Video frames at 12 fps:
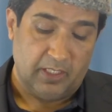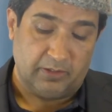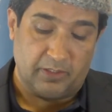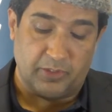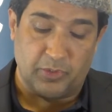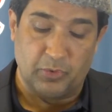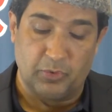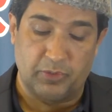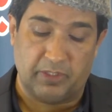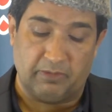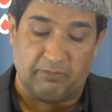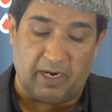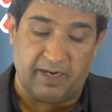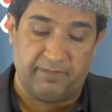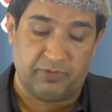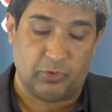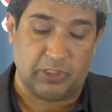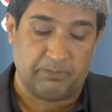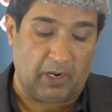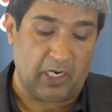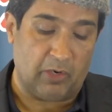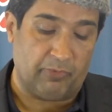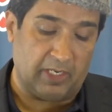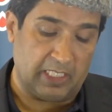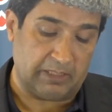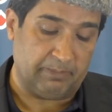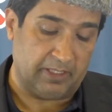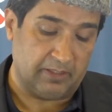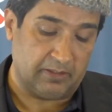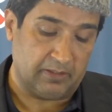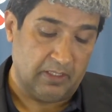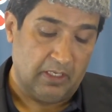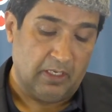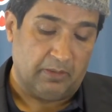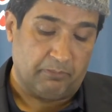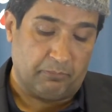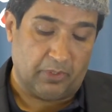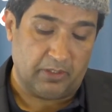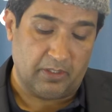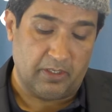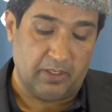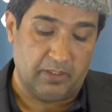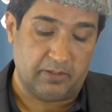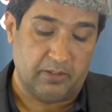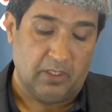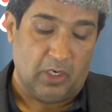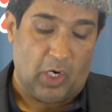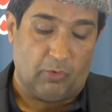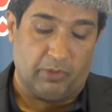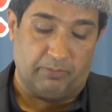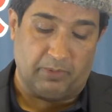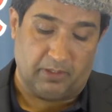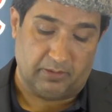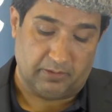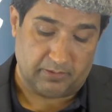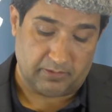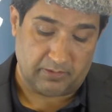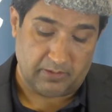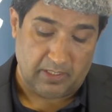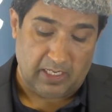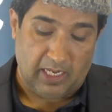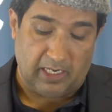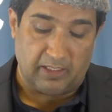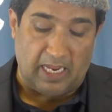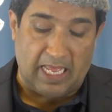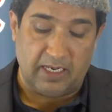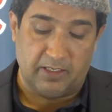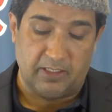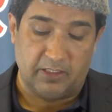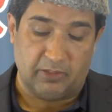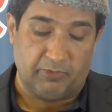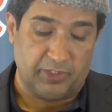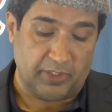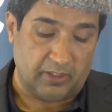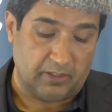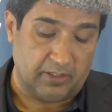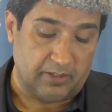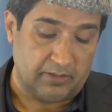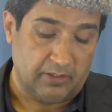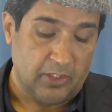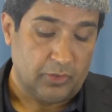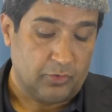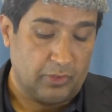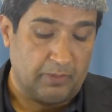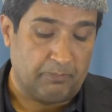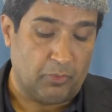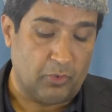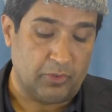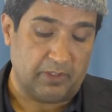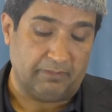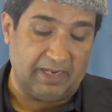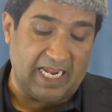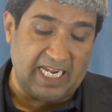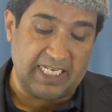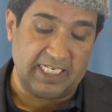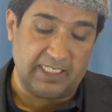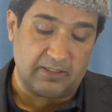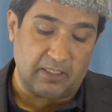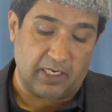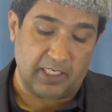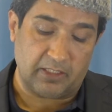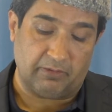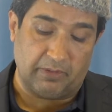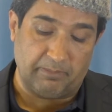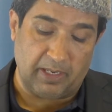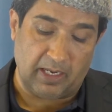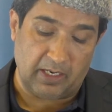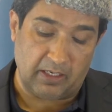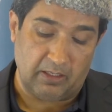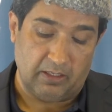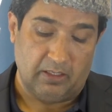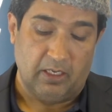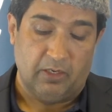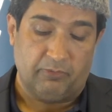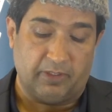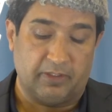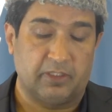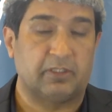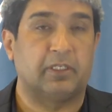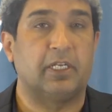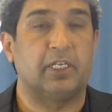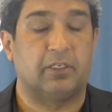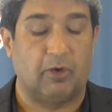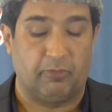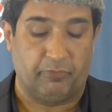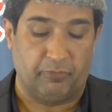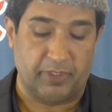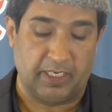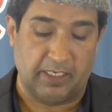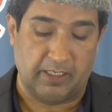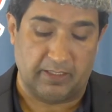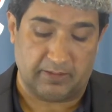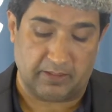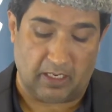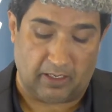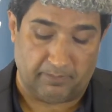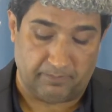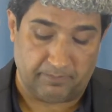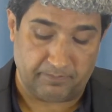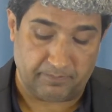They used their wives to spy over husbands, brothers over brothers, and elders over youngers to report if any signs of rebel for the sake of real Islam.